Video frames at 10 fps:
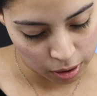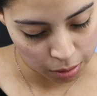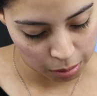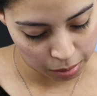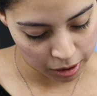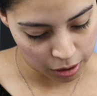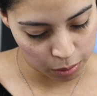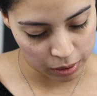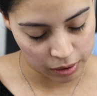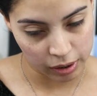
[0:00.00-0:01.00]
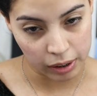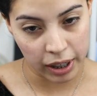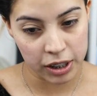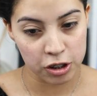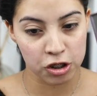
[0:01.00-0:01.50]
probably with the
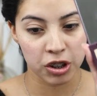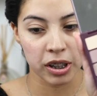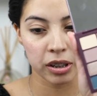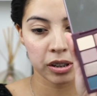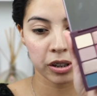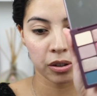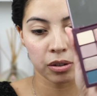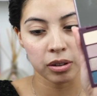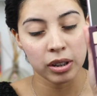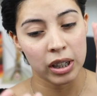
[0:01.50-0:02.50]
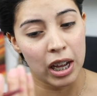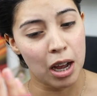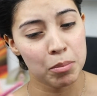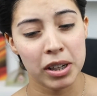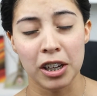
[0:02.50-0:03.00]
lightest shade in here.
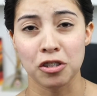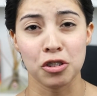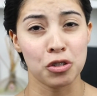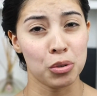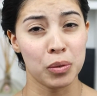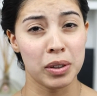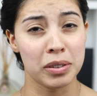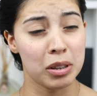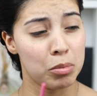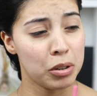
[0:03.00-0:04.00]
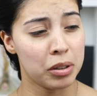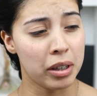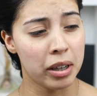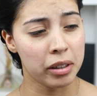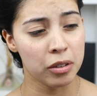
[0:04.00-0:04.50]
I'm not actually sure if that's gonna be a
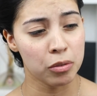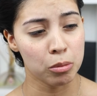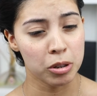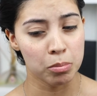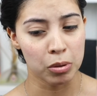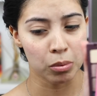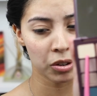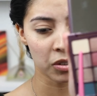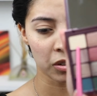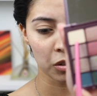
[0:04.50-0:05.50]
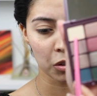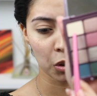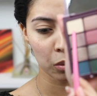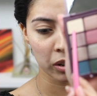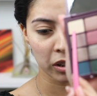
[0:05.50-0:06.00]
good highlight for me, but we're just gonna
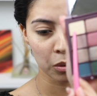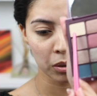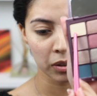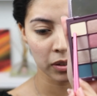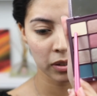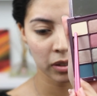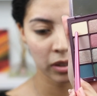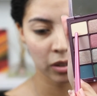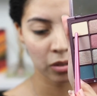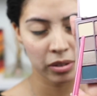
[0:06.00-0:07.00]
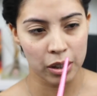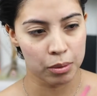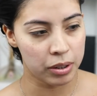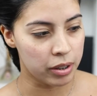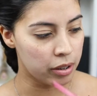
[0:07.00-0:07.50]
go in anyways. That
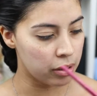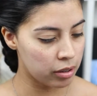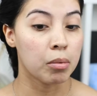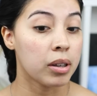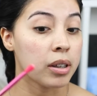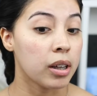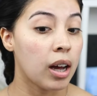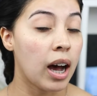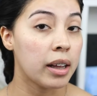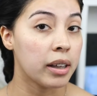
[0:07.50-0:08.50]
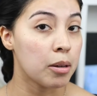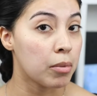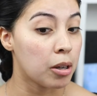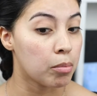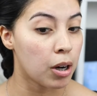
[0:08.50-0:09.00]
right there. I'm gonna highlight
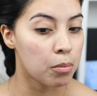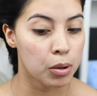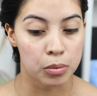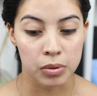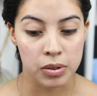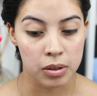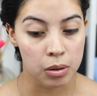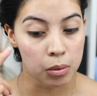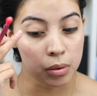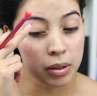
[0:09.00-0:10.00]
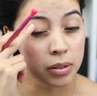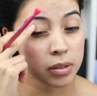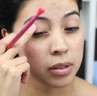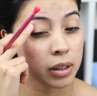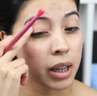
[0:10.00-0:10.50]
my brow bone. So
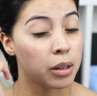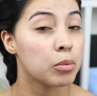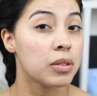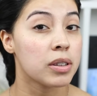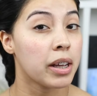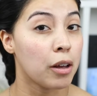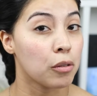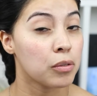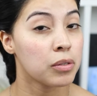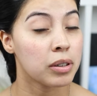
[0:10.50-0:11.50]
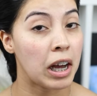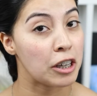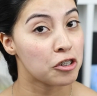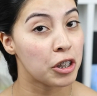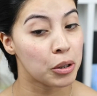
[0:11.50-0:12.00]
this again was the e.l.f.
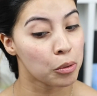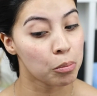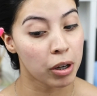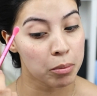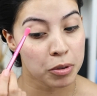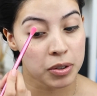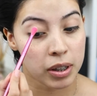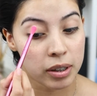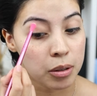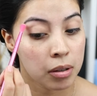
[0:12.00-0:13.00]
eyeshadow primer. So